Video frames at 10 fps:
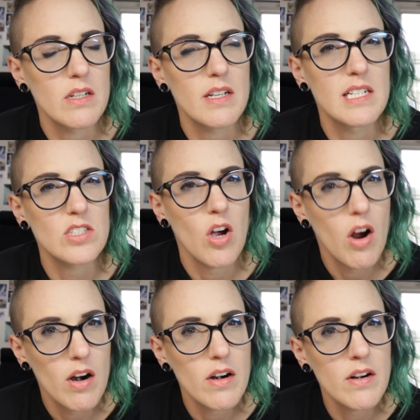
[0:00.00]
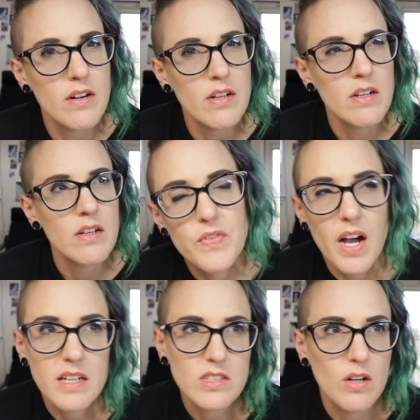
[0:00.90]
It's hard
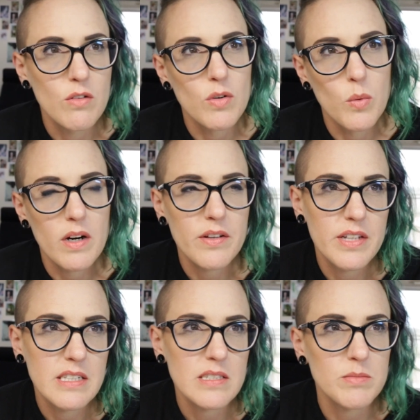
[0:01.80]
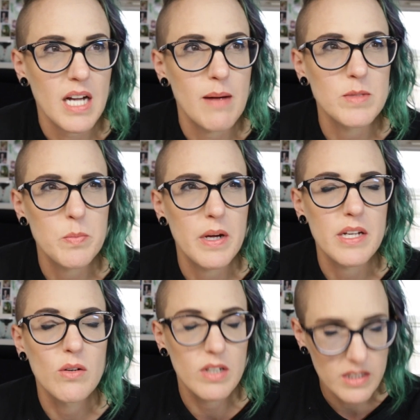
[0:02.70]
not to overwork things sometimes, but
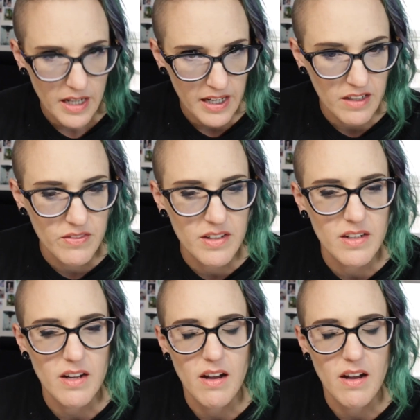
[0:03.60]
you'll get the hang of it.